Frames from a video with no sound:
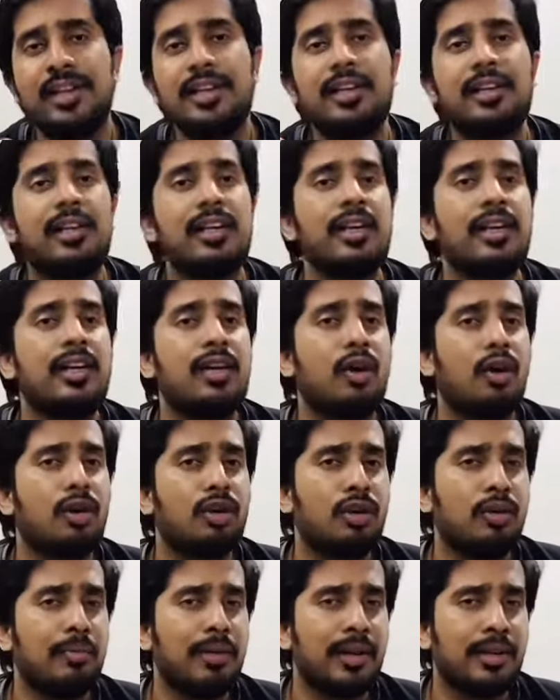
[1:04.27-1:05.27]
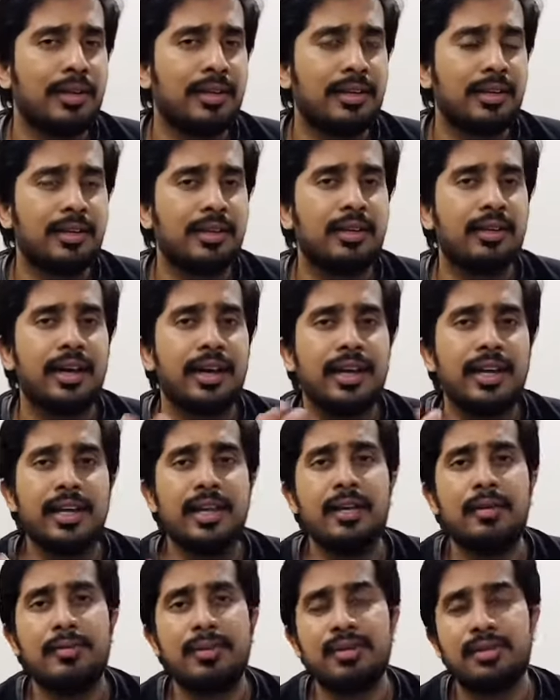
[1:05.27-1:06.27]
key document in any
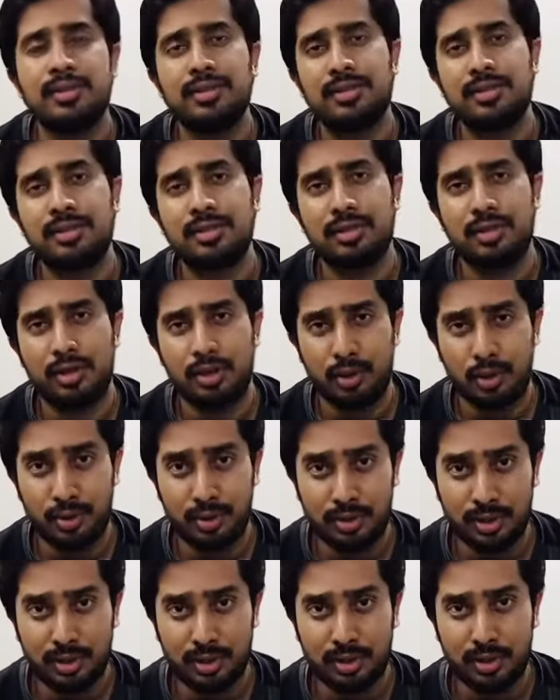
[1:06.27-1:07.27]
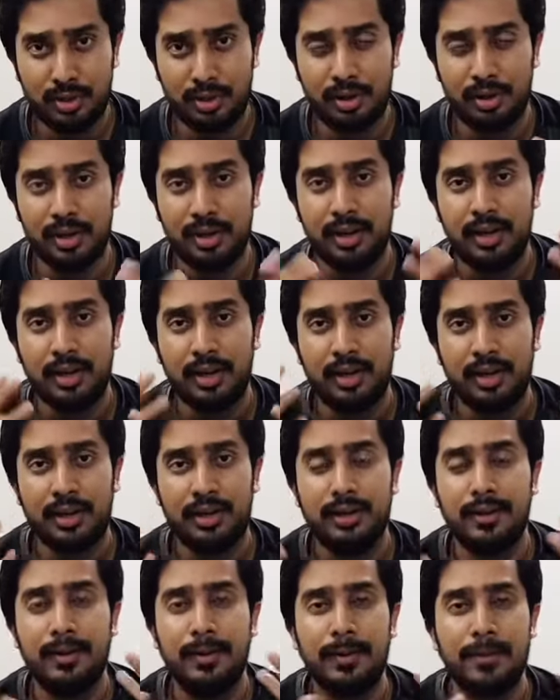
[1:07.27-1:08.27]
business institution or
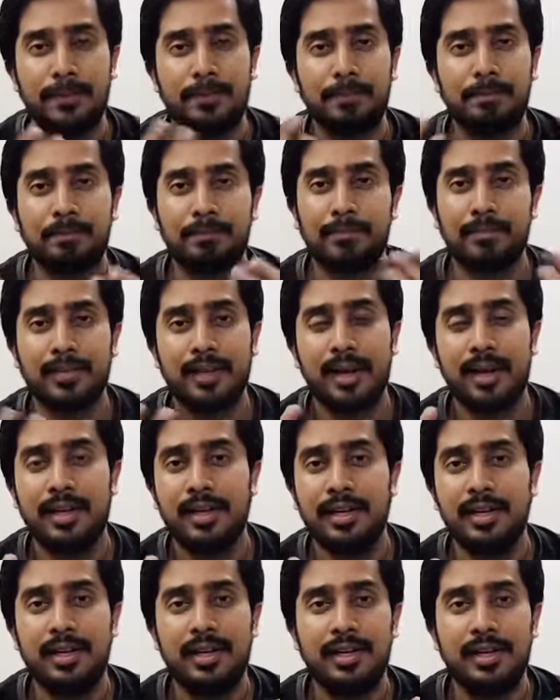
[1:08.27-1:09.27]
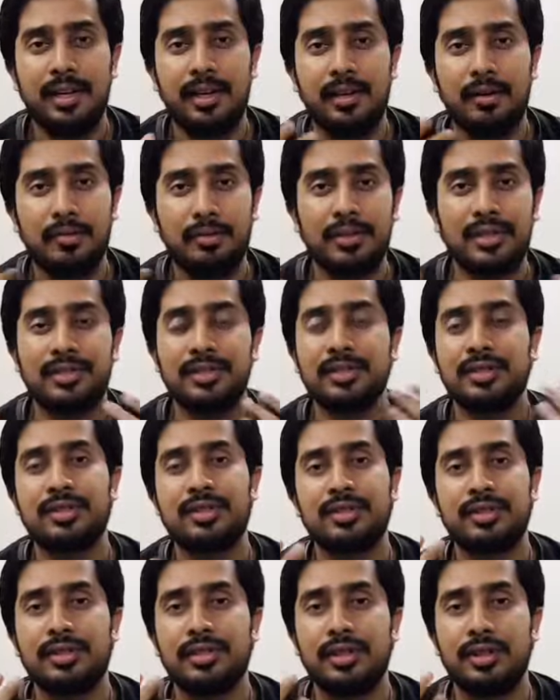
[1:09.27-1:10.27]
any
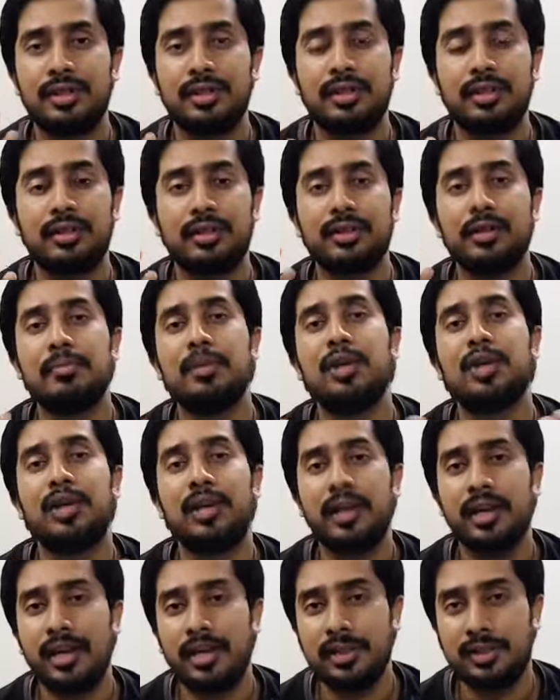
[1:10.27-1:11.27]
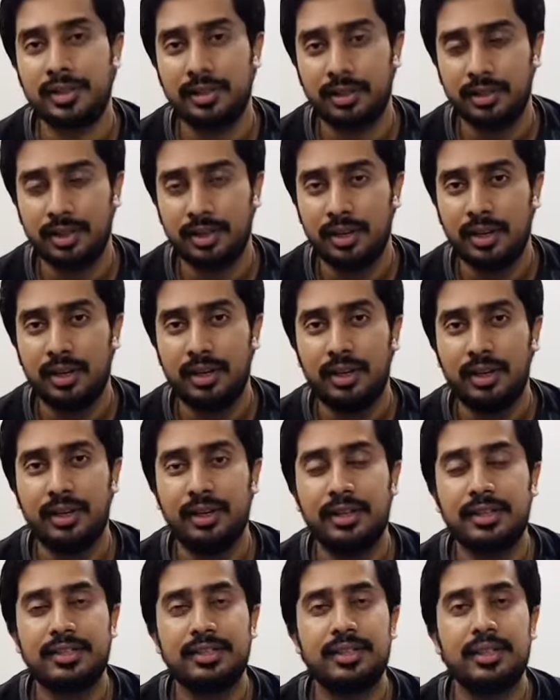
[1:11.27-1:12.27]
business communication.
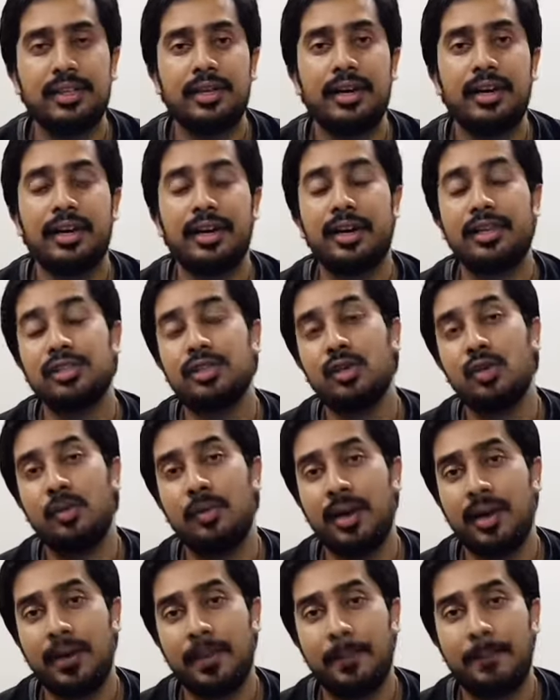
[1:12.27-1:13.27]
It's a resume.